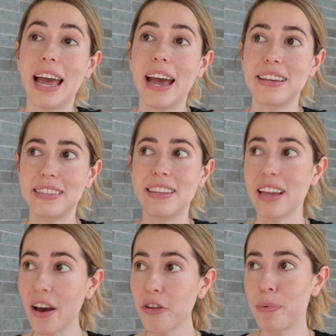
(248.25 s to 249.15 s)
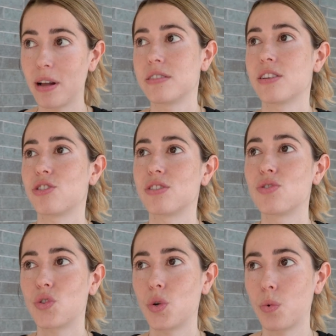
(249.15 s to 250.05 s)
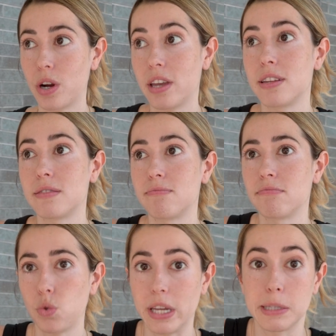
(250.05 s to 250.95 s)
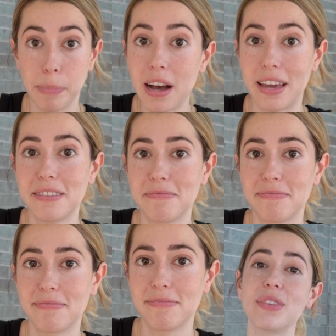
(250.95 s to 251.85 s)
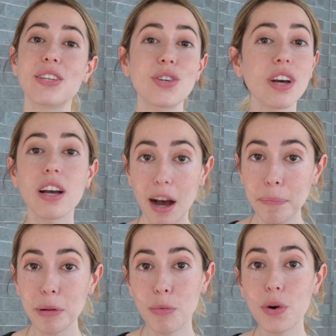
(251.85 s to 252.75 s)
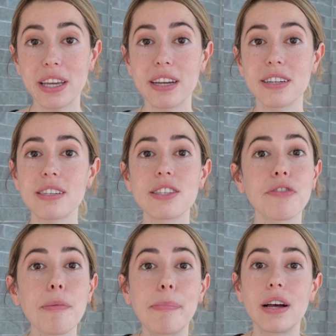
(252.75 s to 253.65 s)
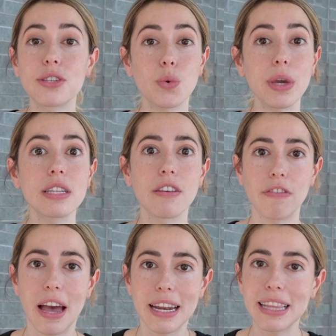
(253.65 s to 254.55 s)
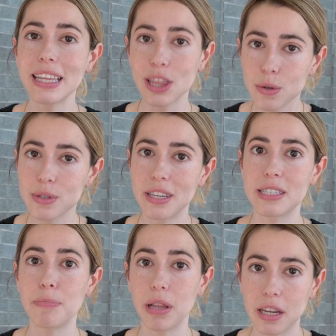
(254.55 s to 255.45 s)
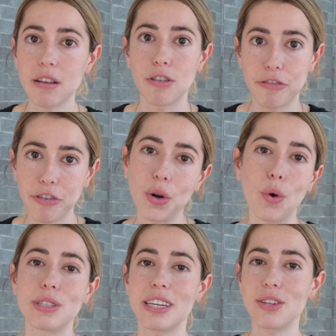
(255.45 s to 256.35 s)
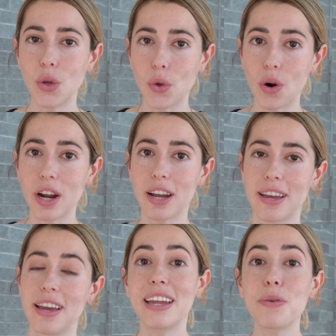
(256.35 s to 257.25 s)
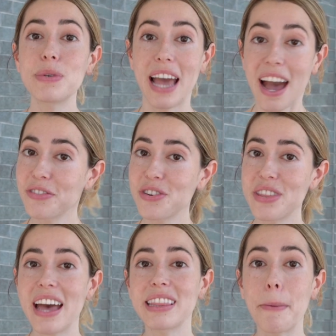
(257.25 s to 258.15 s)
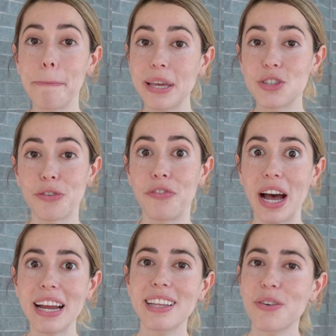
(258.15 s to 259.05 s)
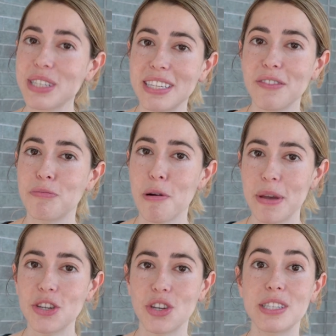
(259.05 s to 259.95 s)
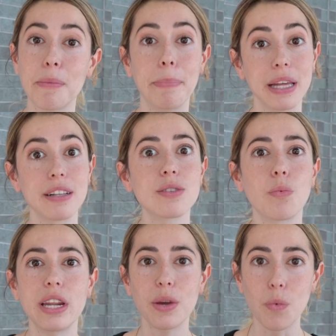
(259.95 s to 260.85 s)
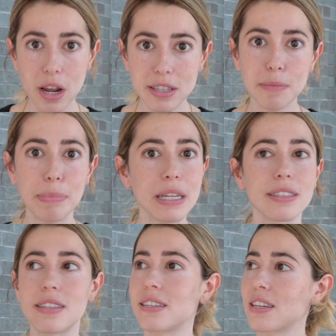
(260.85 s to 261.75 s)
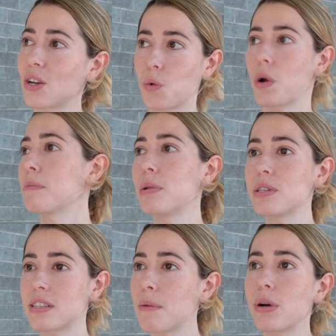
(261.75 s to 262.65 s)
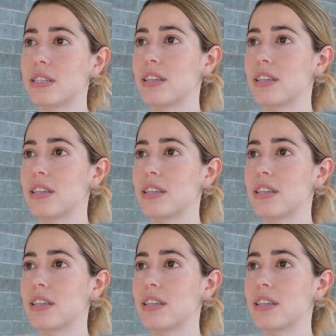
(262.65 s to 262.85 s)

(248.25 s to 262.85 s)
as did the other politicians who were in Tweed's pocket. It took a couple more years for Boss Tweed to finally lose his political foothold in New York, and it was after that that Beach finally received permission to build what he wanted to build, this incredible subway